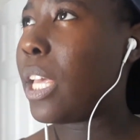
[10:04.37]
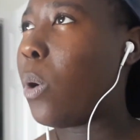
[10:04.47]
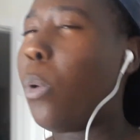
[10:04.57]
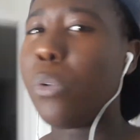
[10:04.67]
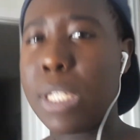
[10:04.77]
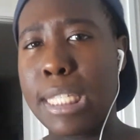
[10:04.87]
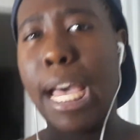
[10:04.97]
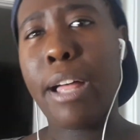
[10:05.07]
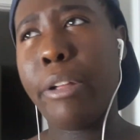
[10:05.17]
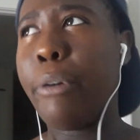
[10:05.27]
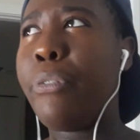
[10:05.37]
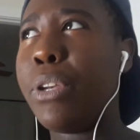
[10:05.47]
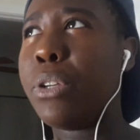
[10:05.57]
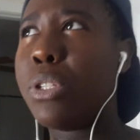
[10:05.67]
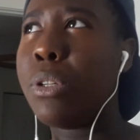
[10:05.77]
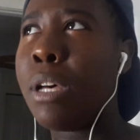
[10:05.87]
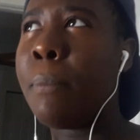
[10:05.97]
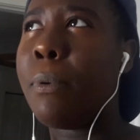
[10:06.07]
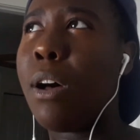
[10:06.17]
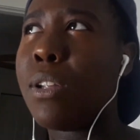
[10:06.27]
old style feel to it,
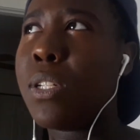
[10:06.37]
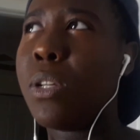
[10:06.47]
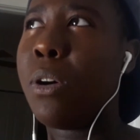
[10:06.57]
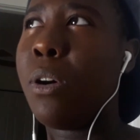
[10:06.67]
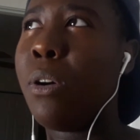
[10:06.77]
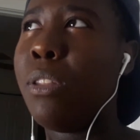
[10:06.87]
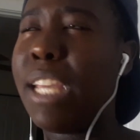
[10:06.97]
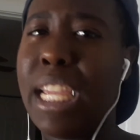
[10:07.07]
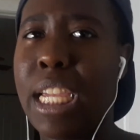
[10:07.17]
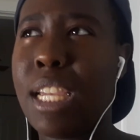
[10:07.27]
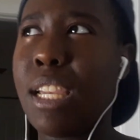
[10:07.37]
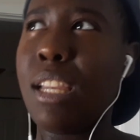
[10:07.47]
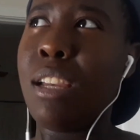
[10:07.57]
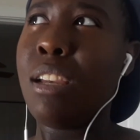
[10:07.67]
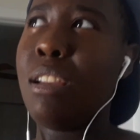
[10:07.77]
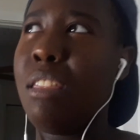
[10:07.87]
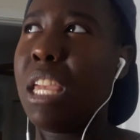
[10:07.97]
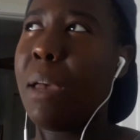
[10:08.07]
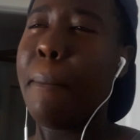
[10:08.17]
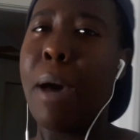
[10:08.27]
but also like
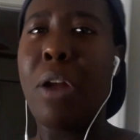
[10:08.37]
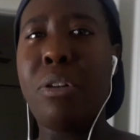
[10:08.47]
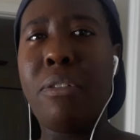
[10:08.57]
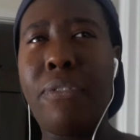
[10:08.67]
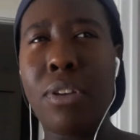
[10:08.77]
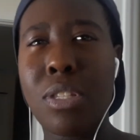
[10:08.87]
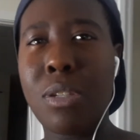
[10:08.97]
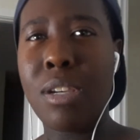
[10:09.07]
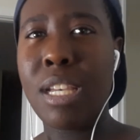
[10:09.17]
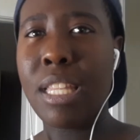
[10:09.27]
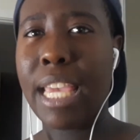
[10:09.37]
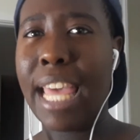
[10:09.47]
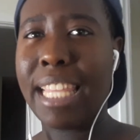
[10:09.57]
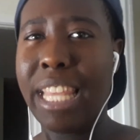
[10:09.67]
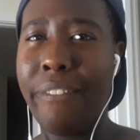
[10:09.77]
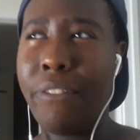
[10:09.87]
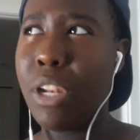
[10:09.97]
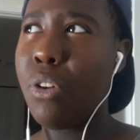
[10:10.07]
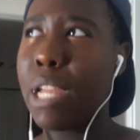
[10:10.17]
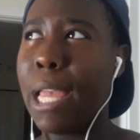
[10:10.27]
a modern feel to it. Like it had like that
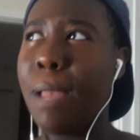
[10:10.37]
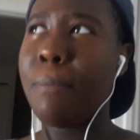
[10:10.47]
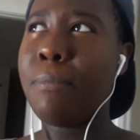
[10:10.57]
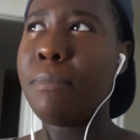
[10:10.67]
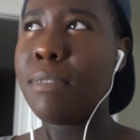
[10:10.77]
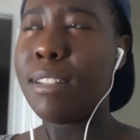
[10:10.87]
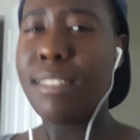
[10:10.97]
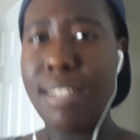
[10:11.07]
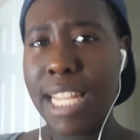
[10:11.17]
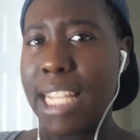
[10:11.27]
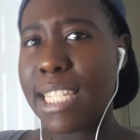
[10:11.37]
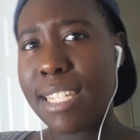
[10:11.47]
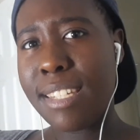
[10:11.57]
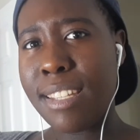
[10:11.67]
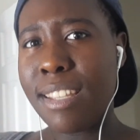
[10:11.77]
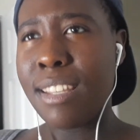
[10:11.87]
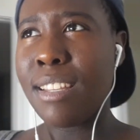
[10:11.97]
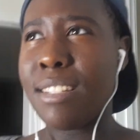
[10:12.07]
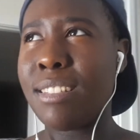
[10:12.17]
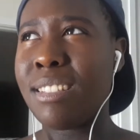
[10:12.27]
video game sense.
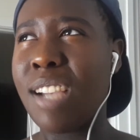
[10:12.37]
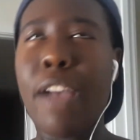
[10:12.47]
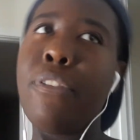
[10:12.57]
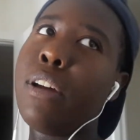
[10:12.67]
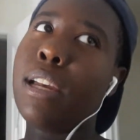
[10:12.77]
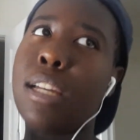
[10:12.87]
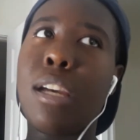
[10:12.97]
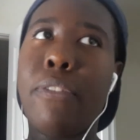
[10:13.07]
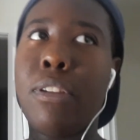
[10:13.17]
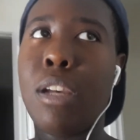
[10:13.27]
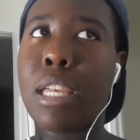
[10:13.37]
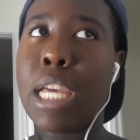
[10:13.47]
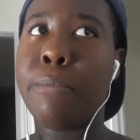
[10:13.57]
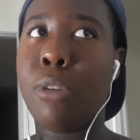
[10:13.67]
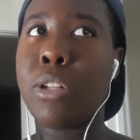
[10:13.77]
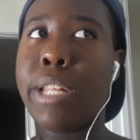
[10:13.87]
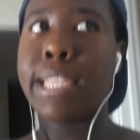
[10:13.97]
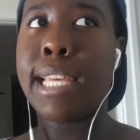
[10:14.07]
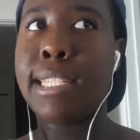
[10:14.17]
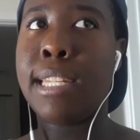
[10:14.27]
I feel like Catch Me also had
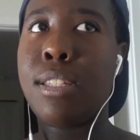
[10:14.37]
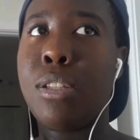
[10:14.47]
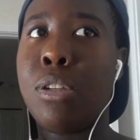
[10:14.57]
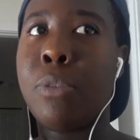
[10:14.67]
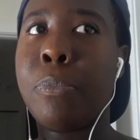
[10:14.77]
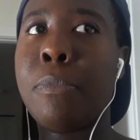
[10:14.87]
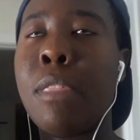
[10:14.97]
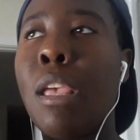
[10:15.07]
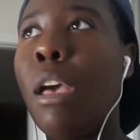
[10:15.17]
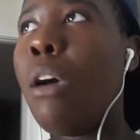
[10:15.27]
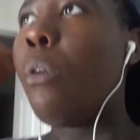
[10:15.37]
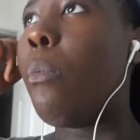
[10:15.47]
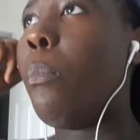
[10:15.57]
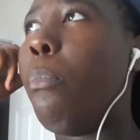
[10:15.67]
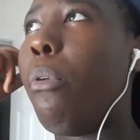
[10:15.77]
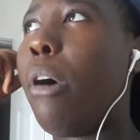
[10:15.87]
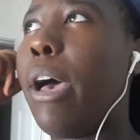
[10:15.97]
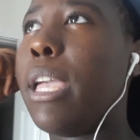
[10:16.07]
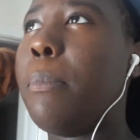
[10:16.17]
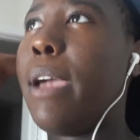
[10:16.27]
that sense too.
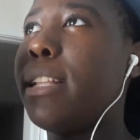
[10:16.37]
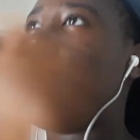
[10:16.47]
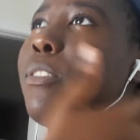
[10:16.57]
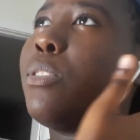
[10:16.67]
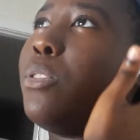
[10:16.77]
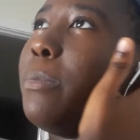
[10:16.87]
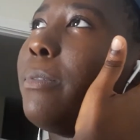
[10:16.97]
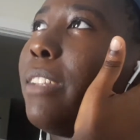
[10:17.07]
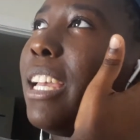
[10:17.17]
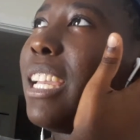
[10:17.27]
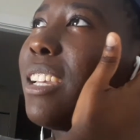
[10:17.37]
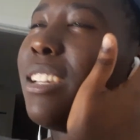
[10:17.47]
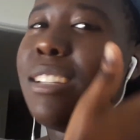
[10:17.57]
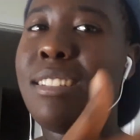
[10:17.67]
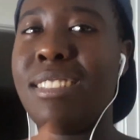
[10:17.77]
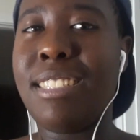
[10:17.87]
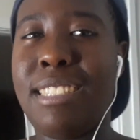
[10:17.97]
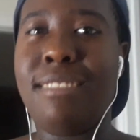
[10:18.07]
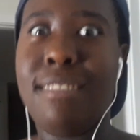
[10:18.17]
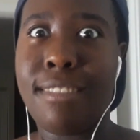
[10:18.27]
Boy, Keep Your Head Down was super like
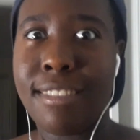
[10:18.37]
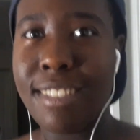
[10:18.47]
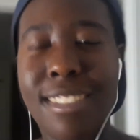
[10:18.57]
ooh,